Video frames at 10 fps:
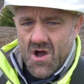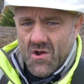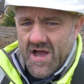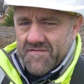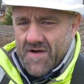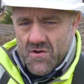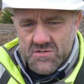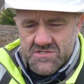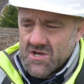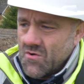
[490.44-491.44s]
though. Okay
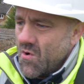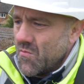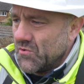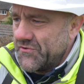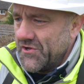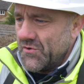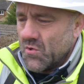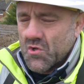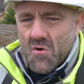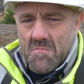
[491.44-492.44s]
folks, so what we'll do,
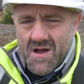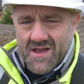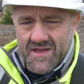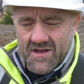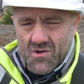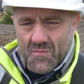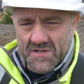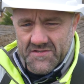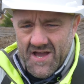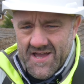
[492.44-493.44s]
we'll come back in a
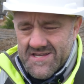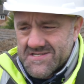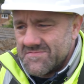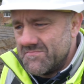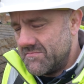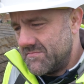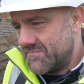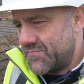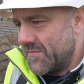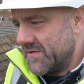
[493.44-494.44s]
couple of days.
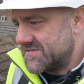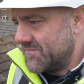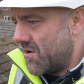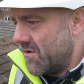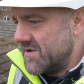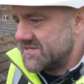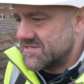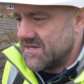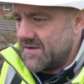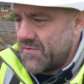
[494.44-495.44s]
Probably tomorrow
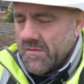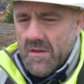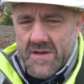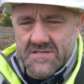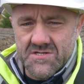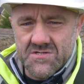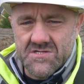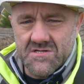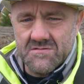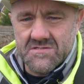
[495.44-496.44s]
is probably a bit too
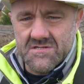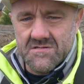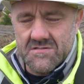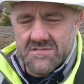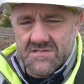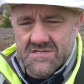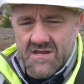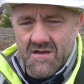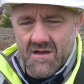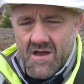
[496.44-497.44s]
soon to
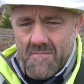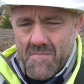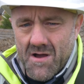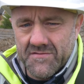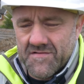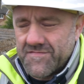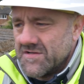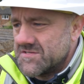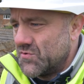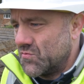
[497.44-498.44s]
see a marked
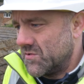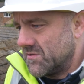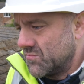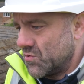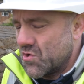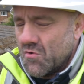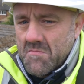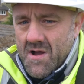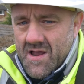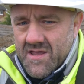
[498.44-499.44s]
difference, but we'll
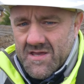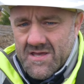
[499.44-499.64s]
come back,